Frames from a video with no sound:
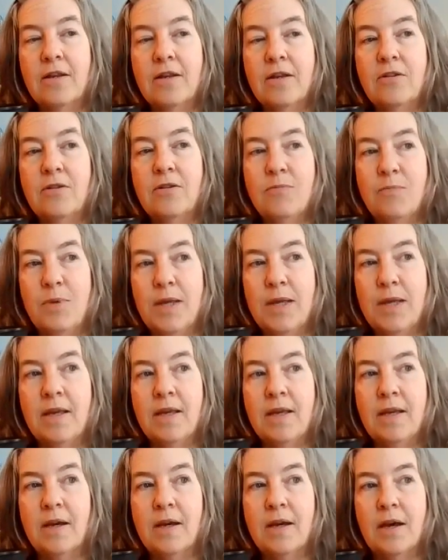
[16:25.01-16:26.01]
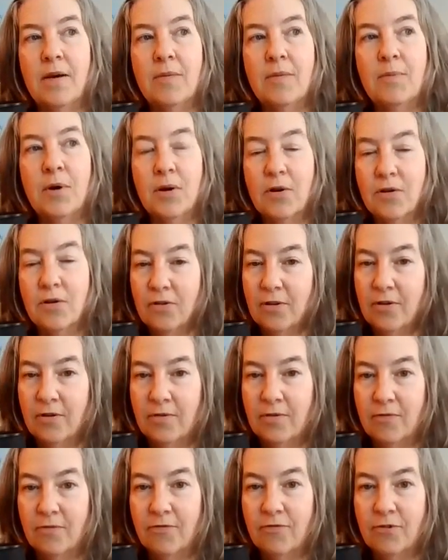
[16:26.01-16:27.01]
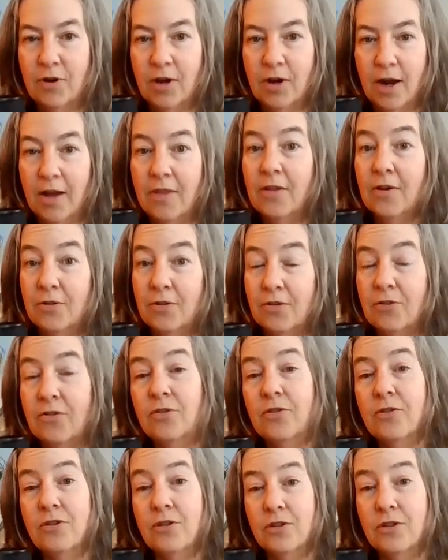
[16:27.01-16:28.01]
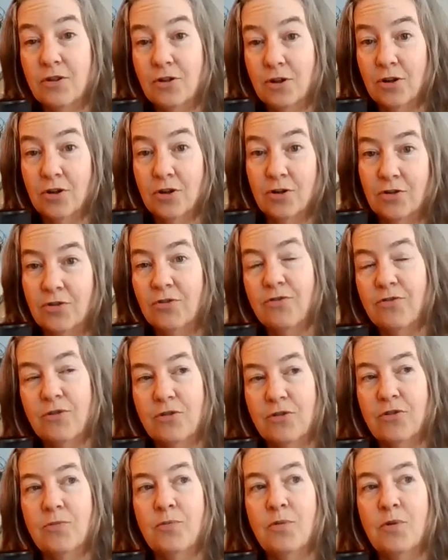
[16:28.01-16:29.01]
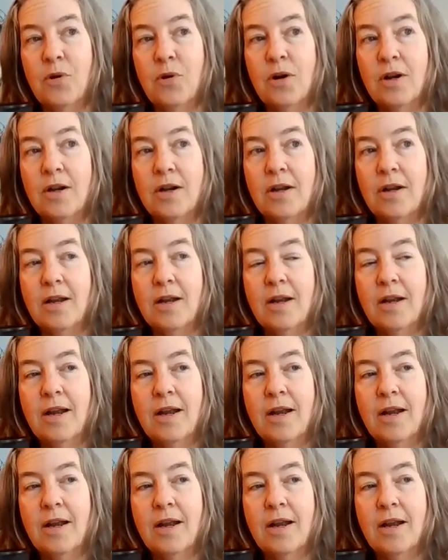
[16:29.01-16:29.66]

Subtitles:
to be a person for others to turn to for support.